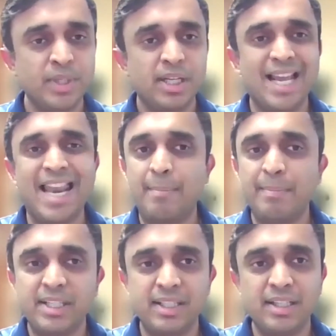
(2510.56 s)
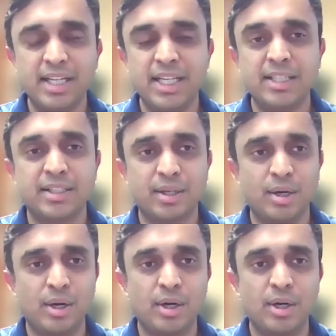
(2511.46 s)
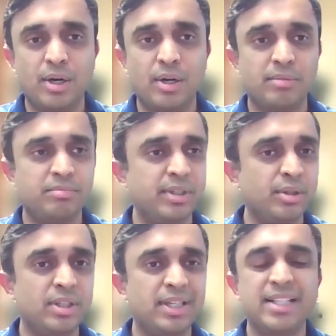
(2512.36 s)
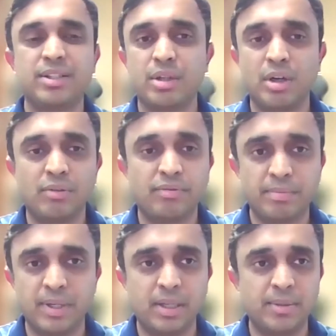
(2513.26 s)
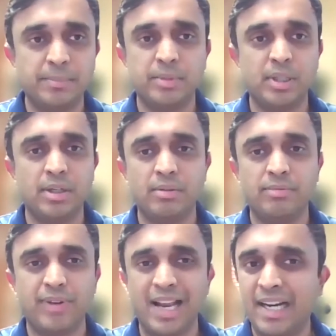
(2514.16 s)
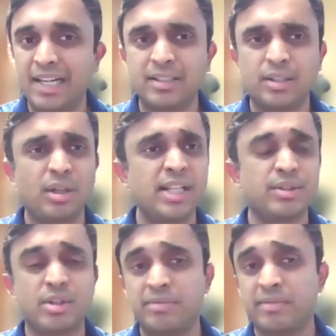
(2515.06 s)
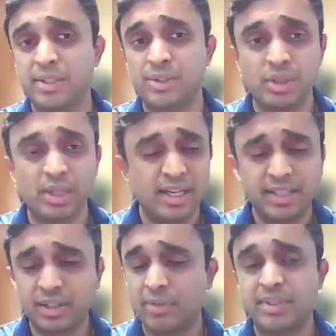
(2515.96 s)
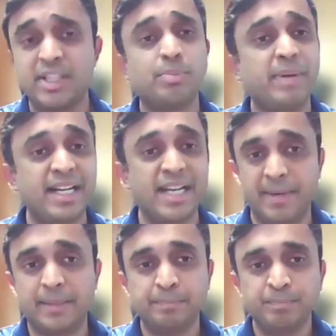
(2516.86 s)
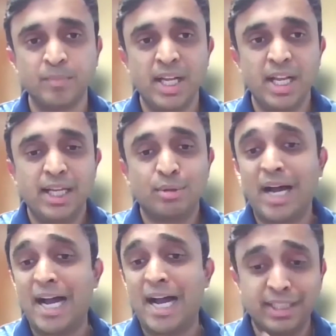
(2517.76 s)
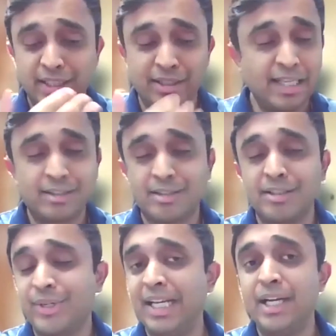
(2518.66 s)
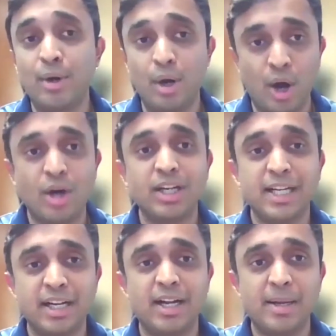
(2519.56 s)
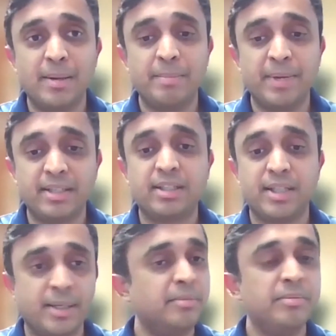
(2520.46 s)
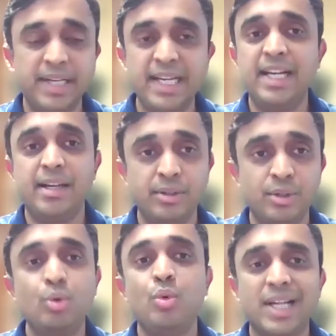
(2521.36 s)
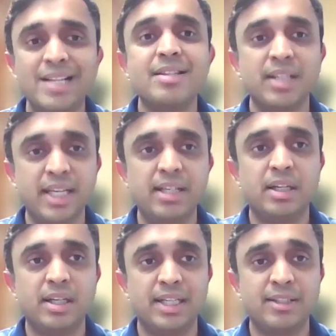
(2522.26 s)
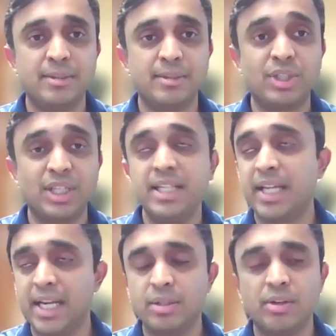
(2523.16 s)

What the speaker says: calamity risk, or the risk of floods, or risk of such pandemic. So I would say the list is really long, but we do consider, especially in case